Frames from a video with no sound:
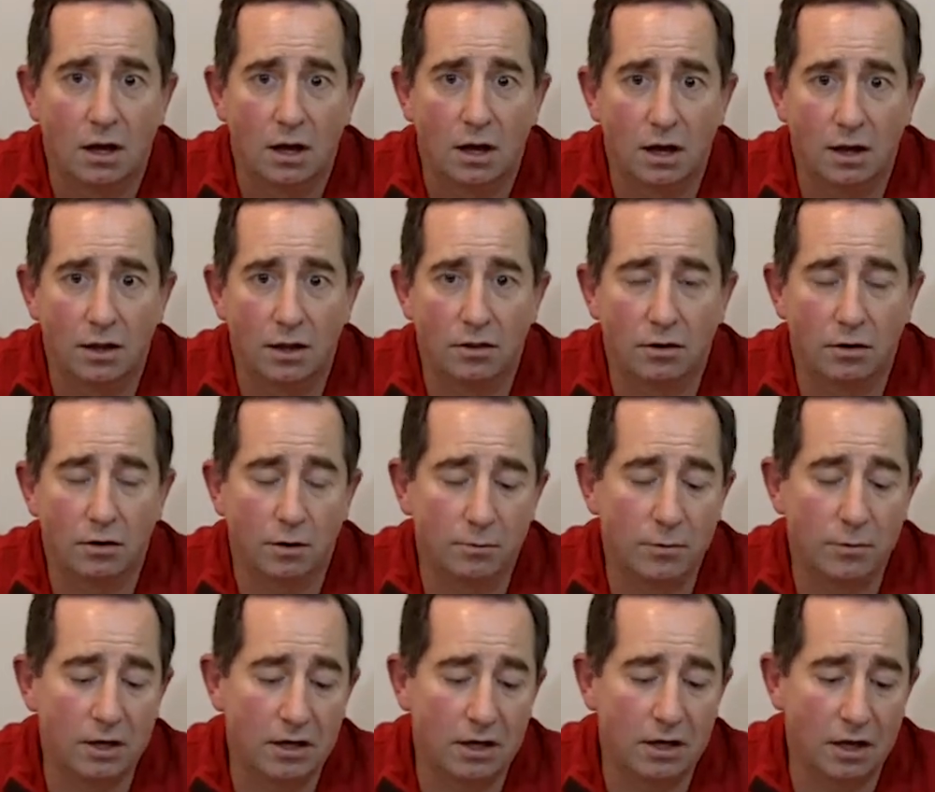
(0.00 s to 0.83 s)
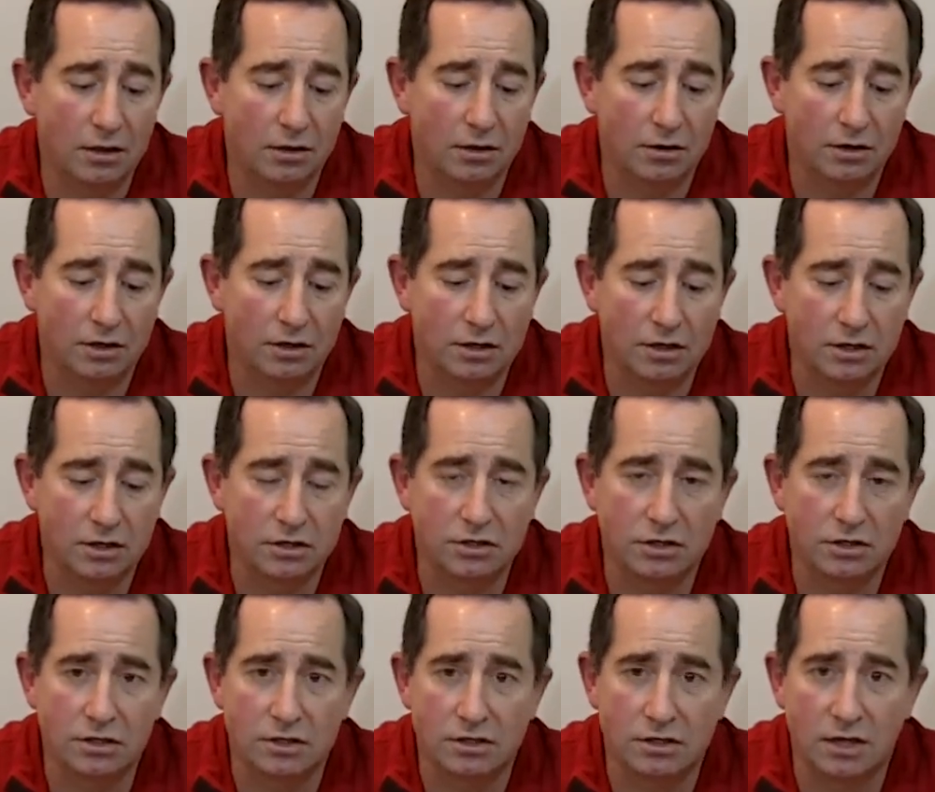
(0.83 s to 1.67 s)
Uh, there are many other
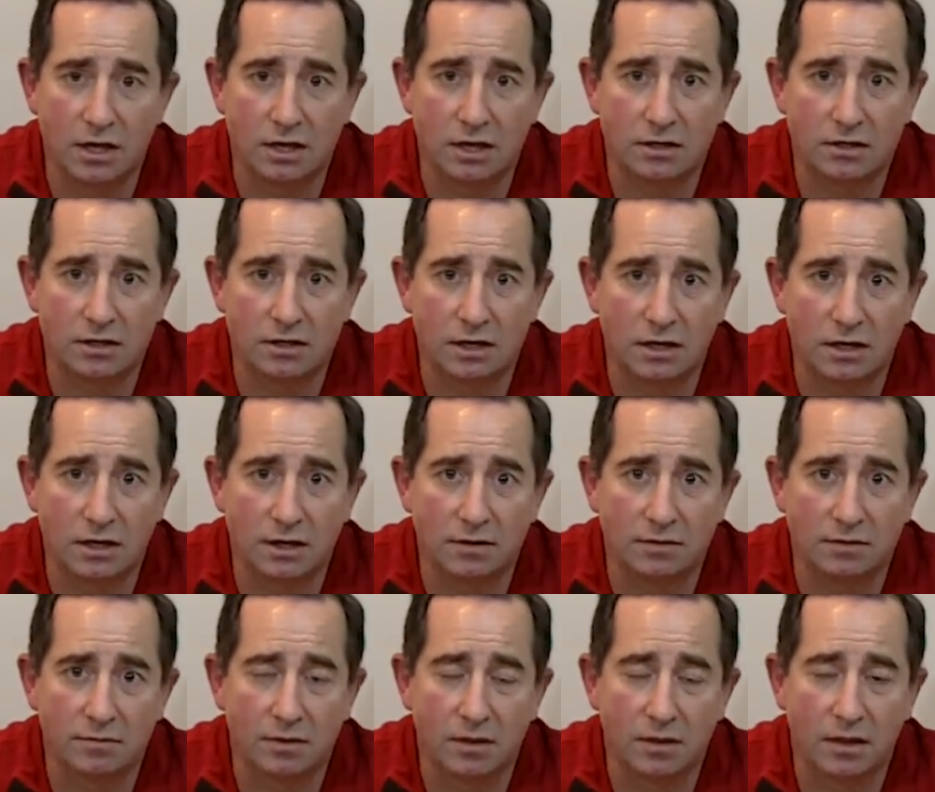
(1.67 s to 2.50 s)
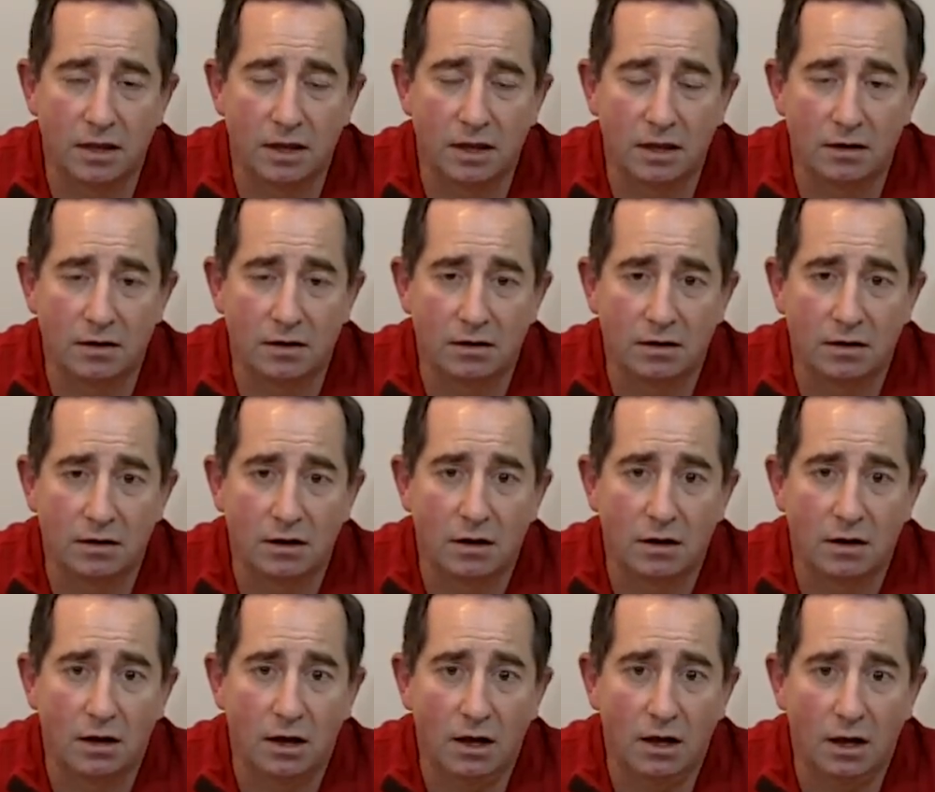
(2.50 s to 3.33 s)
conditions that, uh, that
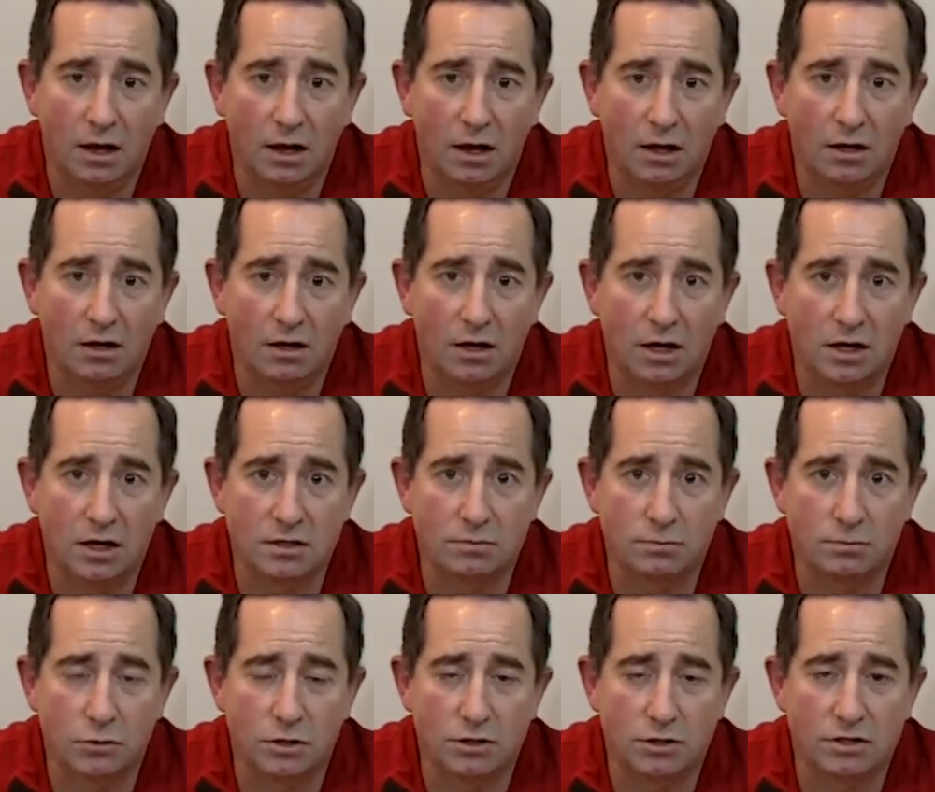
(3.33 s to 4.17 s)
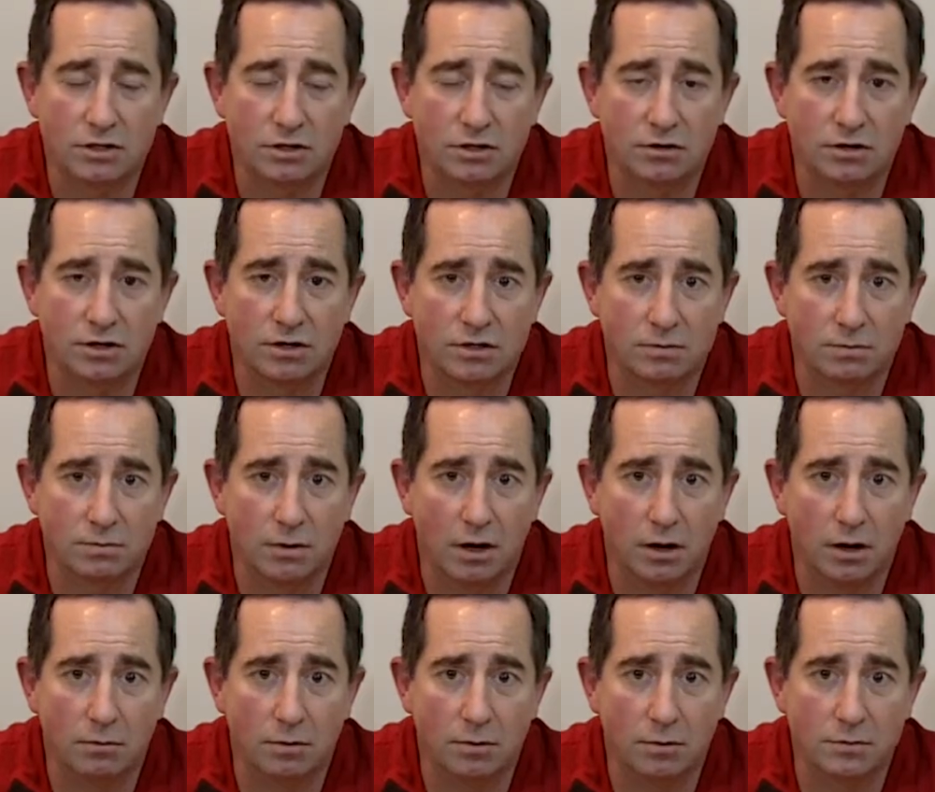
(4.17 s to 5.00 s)
uh, cause more serious
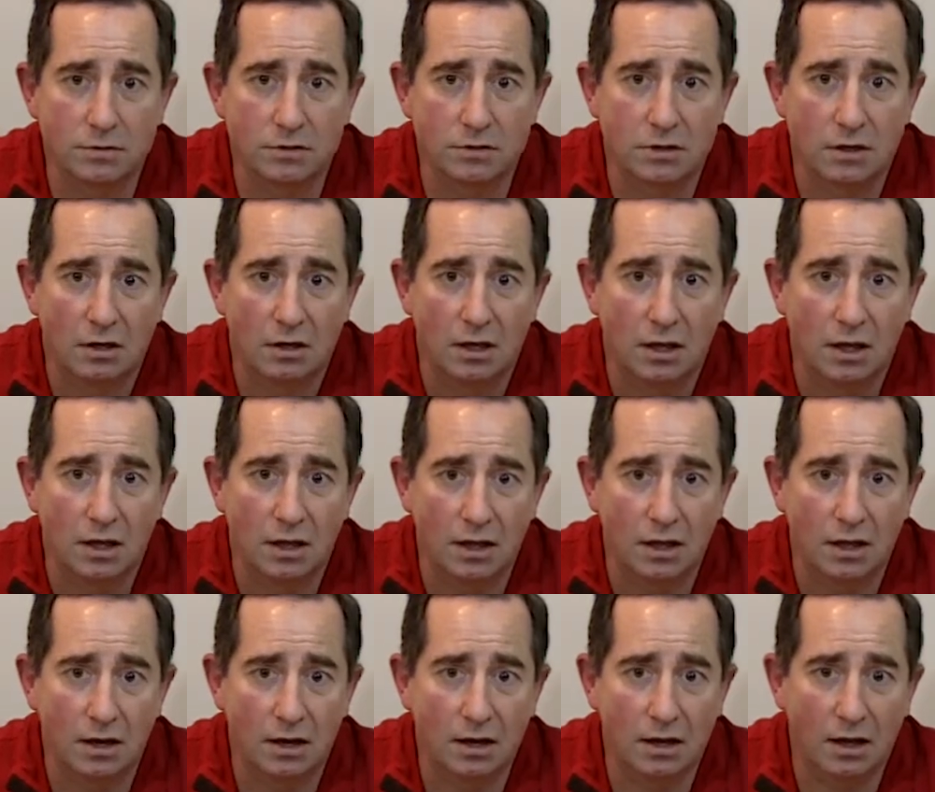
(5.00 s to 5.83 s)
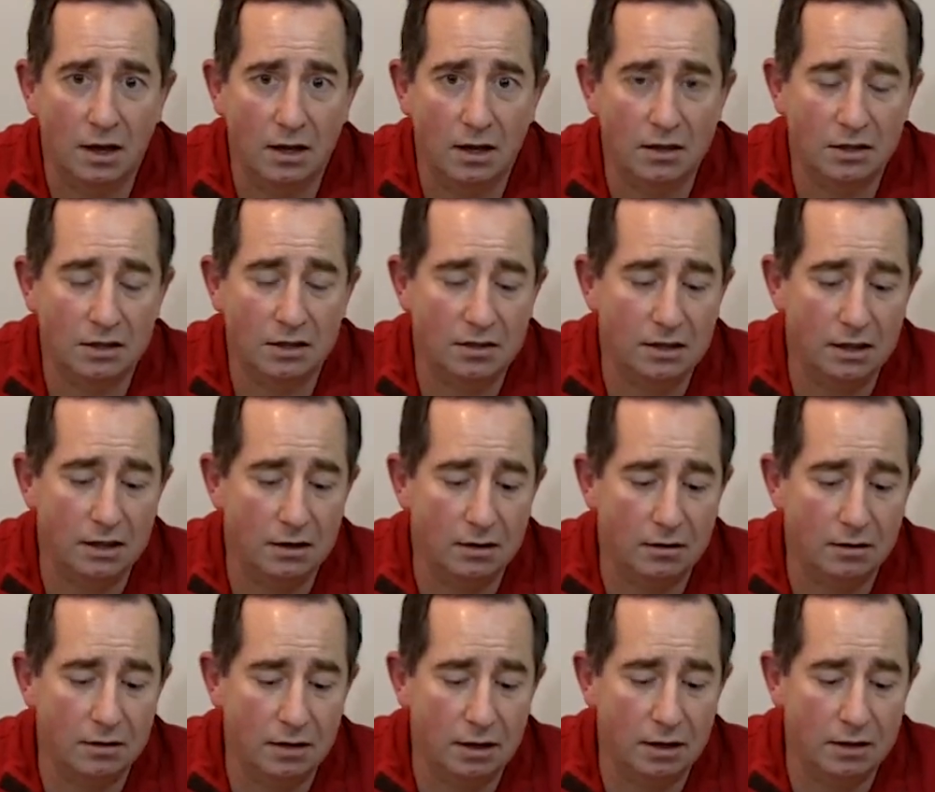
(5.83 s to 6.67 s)
problems, and I, I, think that,
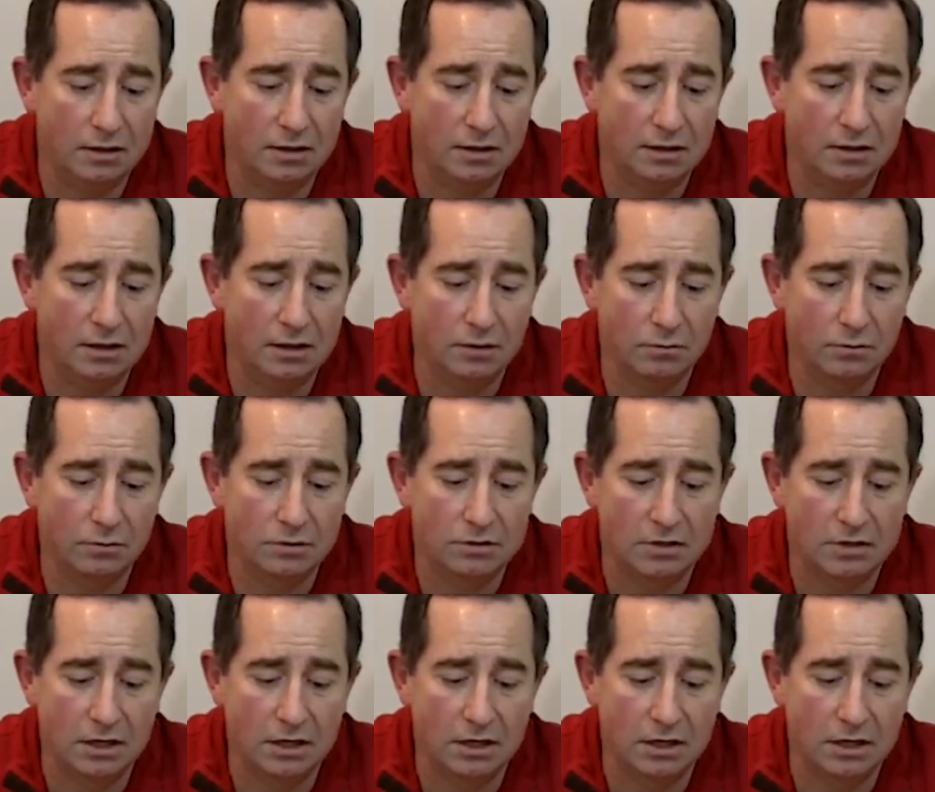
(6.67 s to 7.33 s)
I think that we'll